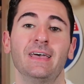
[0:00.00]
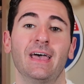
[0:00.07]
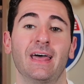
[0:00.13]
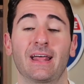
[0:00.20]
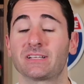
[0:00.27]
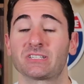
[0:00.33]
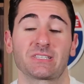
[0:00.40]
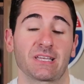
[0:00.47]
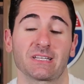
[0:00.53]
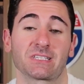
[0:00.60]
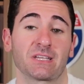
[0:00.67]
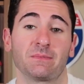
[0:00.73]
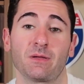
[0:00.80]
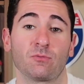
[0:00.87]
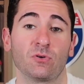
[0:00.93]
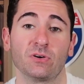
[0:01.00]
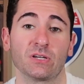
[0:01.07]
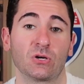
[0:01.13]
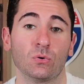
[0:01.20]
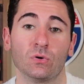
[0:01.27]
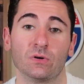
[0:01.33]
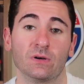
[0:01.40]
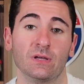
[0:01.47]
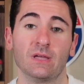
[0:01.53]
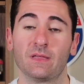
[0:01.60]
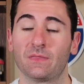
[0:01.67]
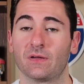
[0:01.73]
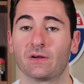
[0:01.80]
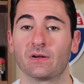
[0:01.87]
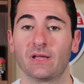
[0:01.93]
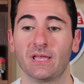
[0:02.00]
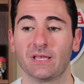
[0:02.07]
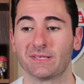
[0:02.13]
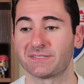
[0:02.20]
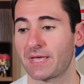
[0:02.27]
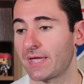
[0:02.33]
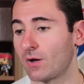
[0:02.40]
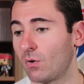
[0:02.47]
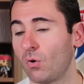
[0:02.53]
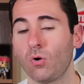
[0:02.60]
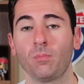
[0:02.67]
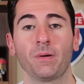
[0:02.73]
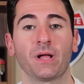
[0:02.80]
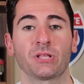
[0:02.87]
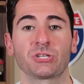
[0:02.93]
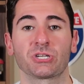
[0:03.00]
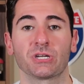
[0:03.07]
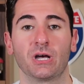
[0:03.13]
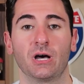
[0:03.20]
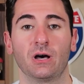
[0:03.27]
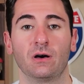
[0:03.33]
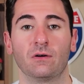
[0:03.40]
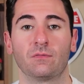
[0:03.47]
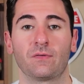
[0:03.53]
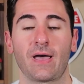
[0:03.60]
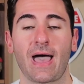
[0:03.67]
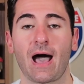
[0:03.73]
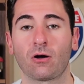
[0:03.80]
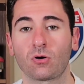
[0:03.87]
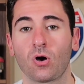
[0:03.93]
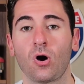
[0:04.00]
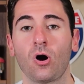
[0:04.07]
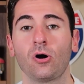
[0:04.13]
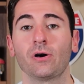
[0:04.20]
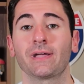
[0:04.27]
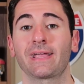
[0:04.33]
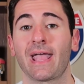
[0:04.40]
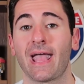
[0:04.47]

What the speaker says: And I just think it's going to be really cool. There is a whole bunch of alcoholic